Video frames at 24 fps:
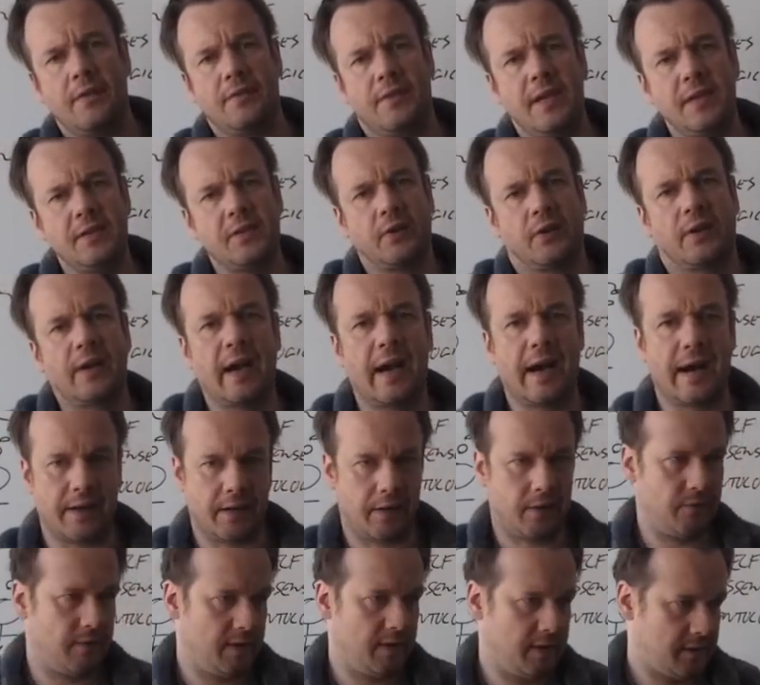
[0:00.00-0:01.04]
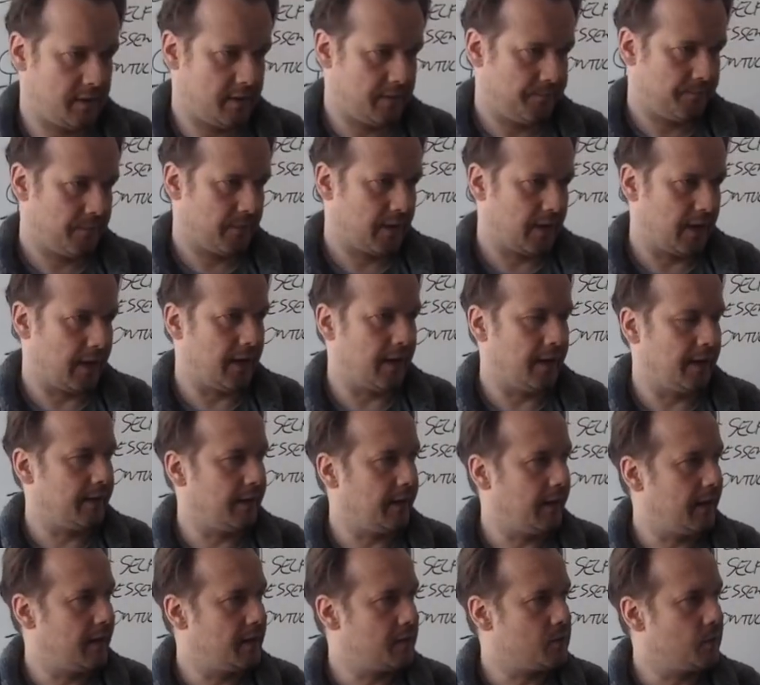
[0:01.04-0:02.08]
These are categories.
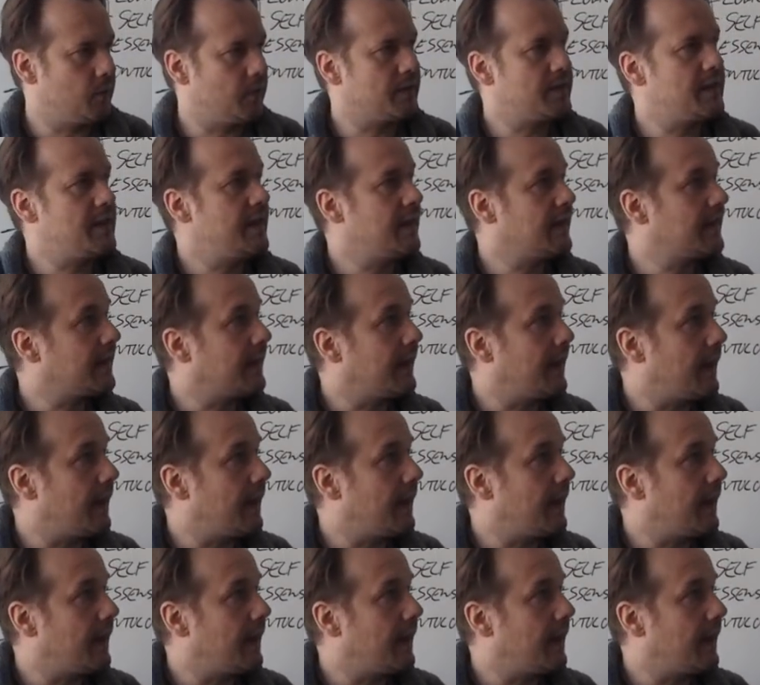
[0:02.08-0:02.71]
And so we'll take,